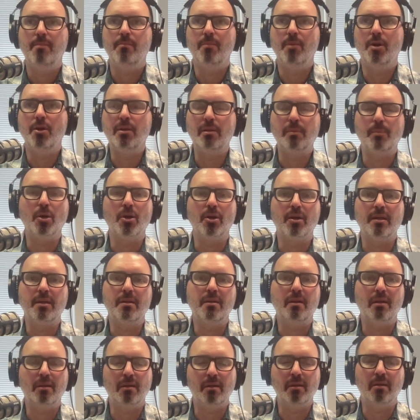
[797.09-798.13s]
most
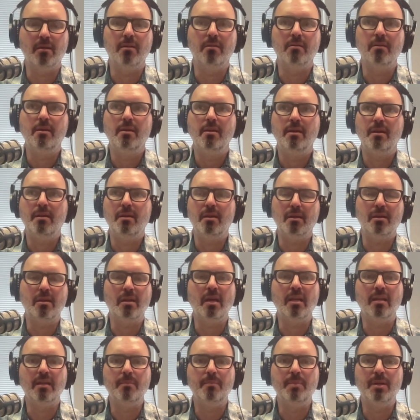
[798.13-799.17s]
markets is a
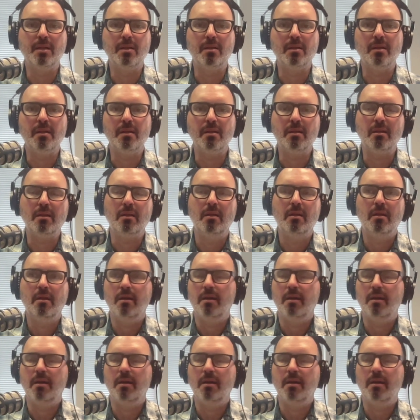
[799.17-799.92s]
solid business